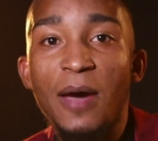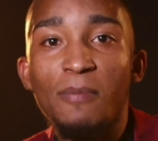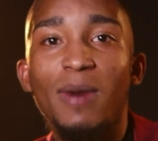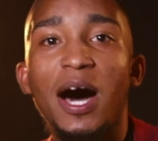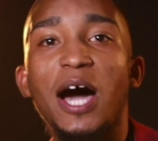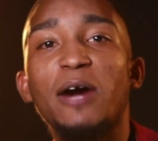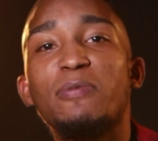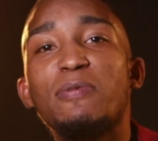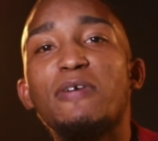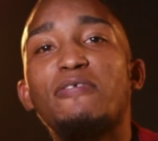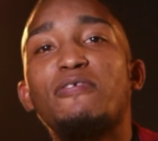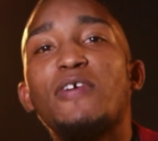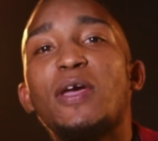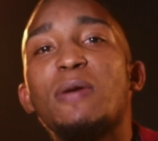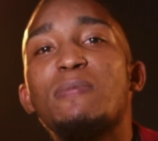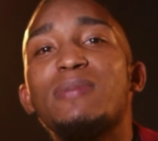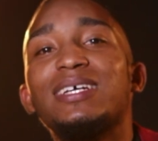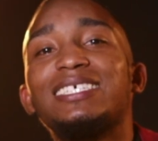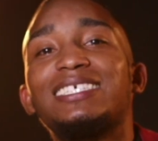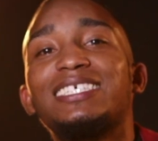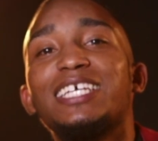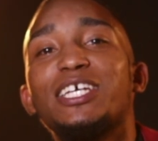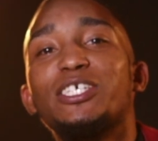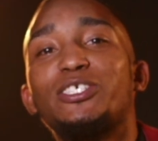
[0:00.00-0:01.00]
Maak My
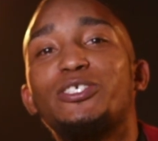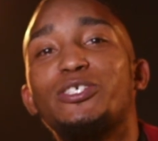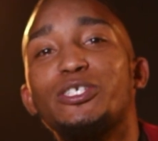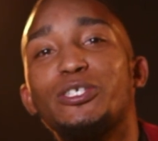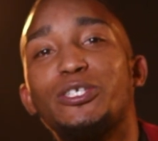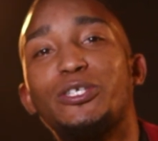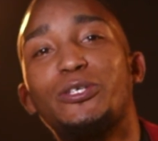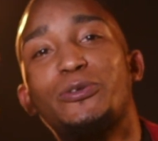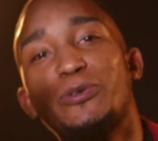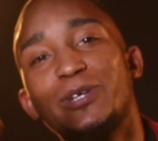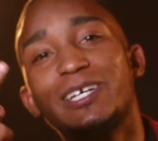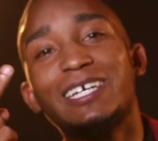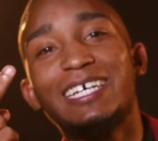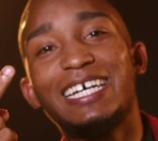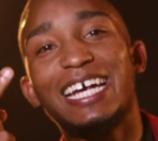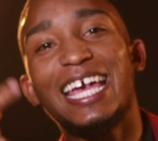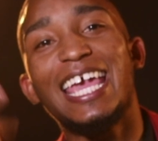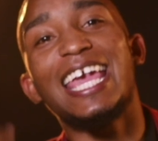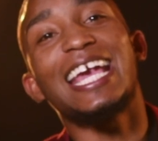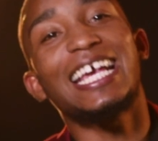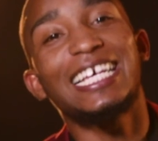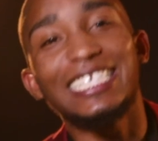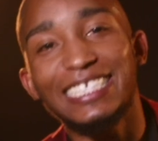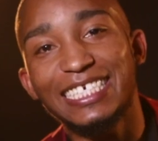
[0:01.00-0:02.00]
Famous Seisoen 2,
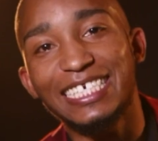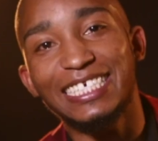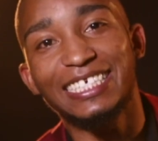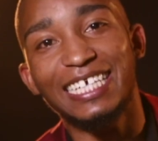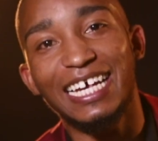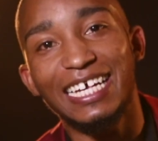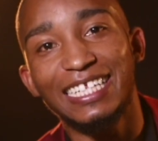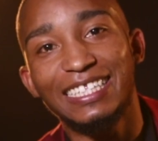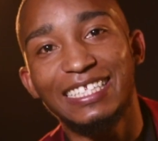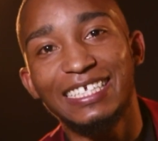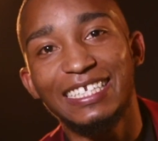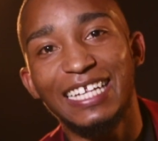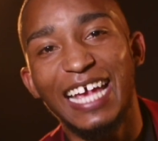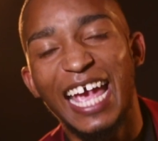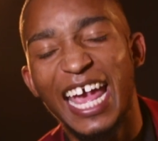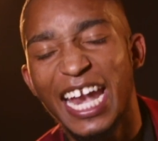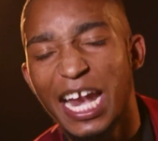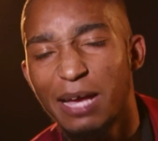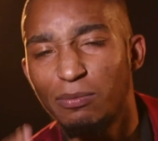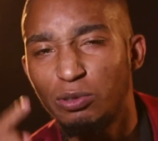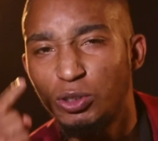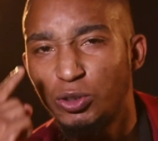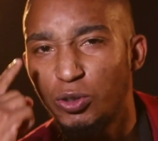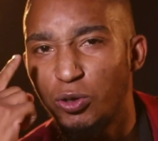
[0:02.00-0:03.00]
ek is excited,
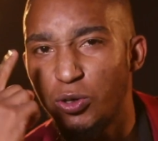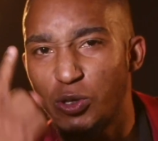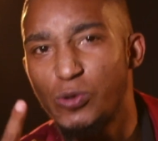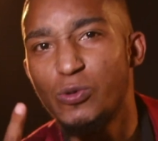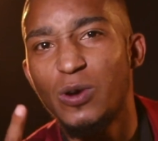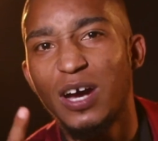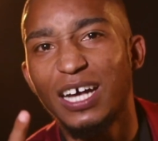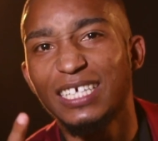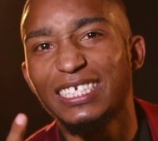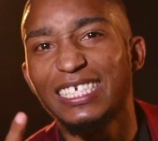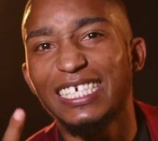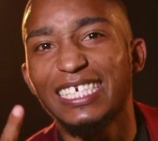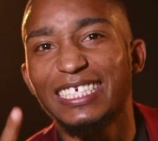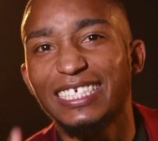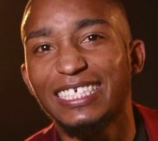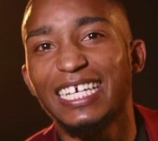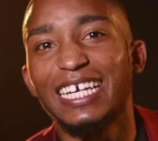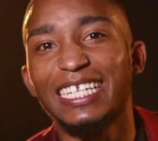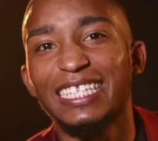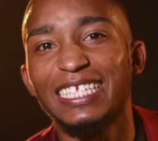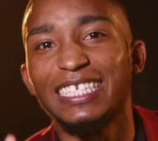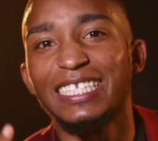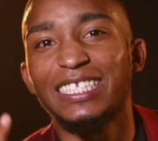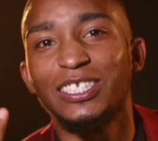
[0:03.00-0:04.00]
and I'm sure you guys are
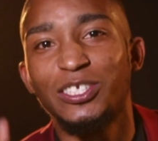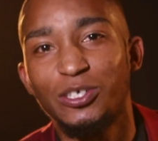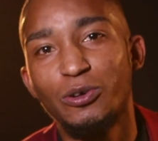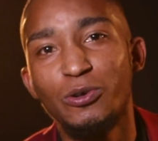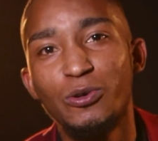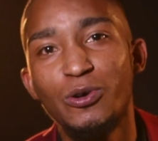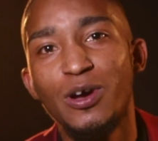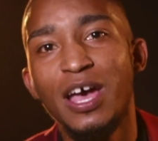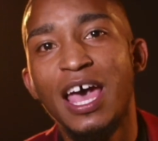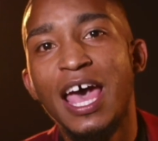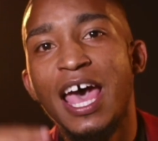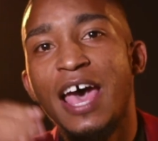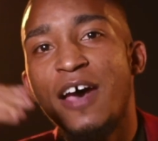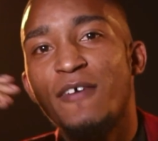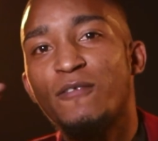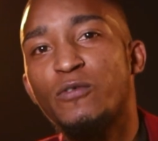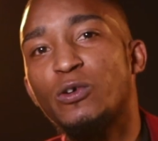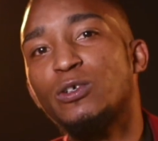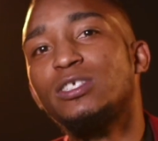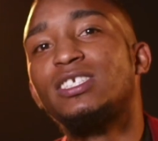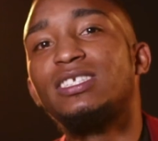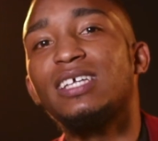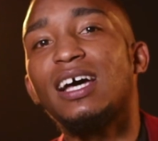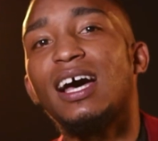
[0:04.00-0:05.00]
excited too.
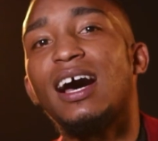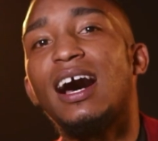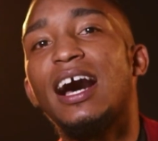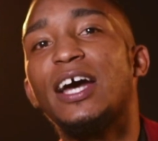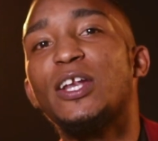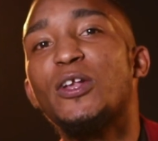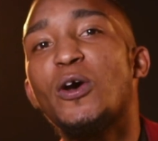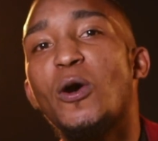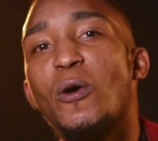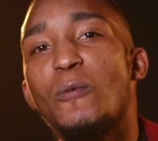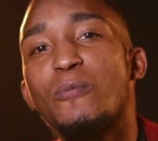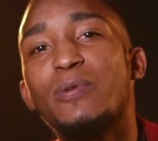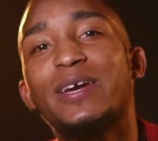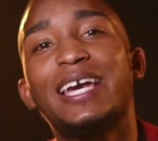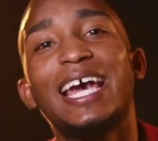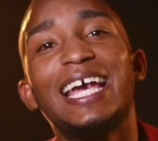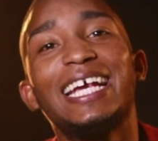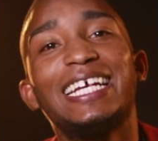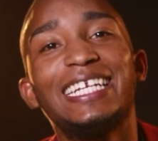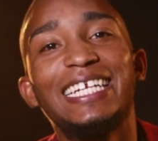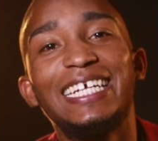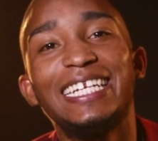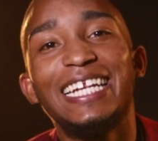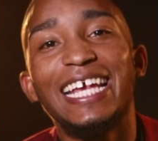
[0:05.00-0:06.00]
Woensdag aande op
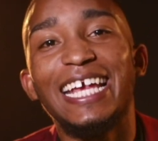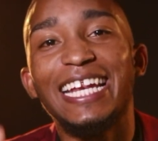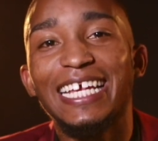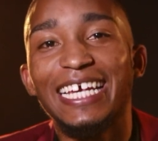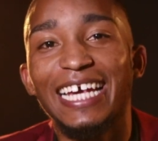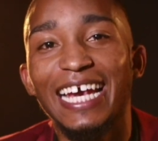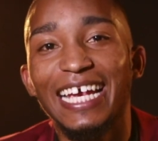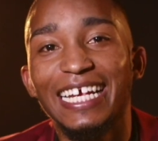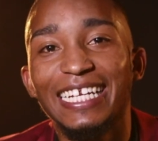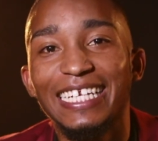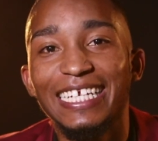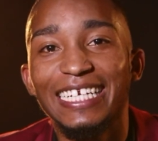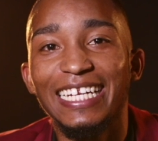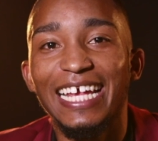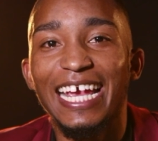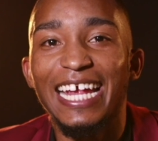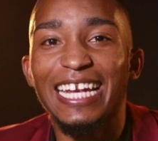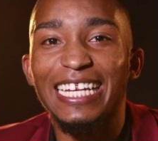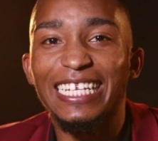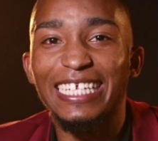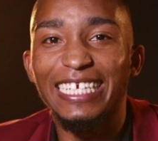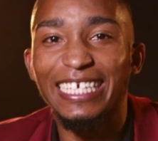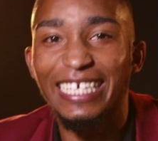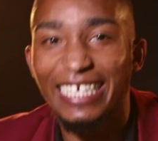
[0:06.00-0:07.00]
kykNET en kykNET,
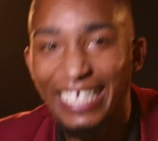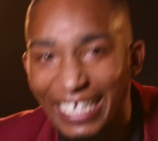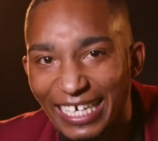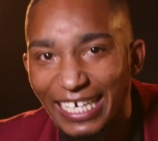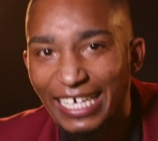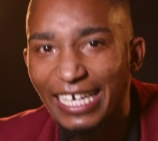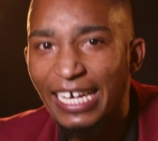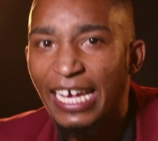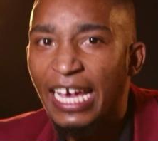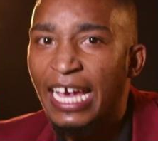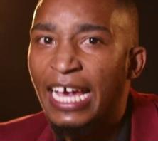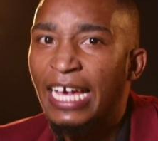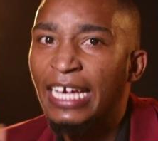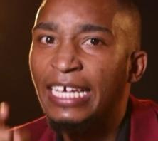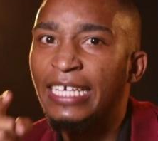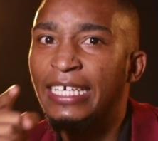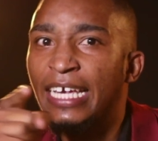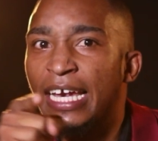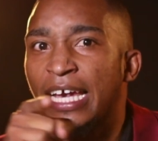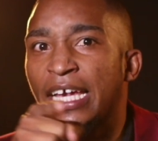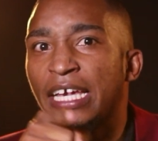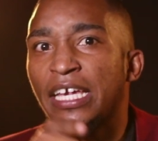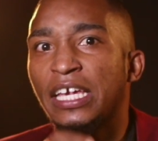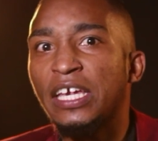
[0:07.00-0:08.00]
en key,
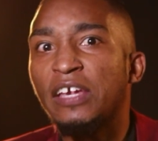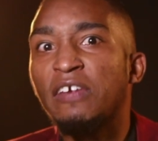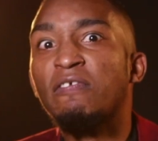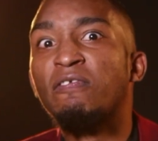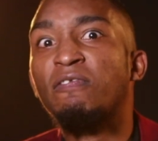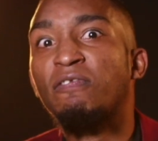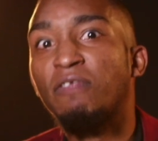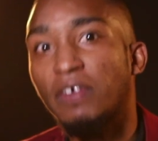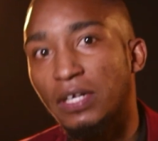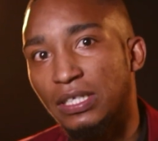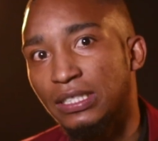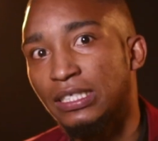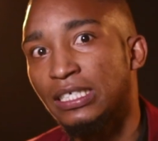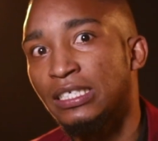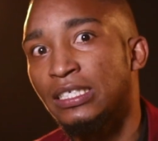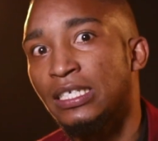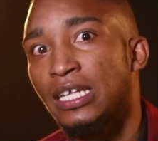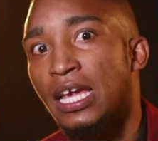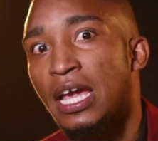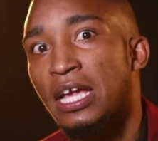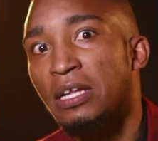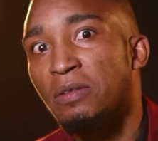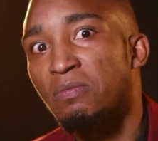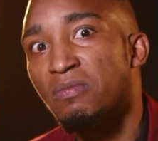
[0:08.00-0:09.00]
jy wil dit
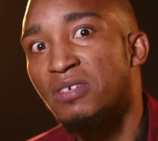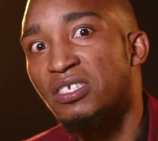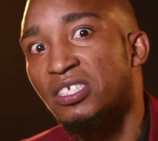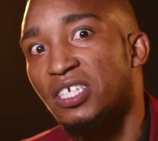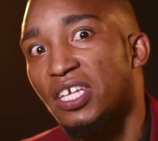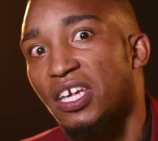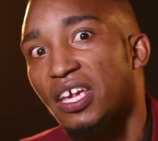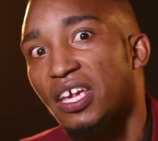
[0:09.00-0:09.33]
nie uitmis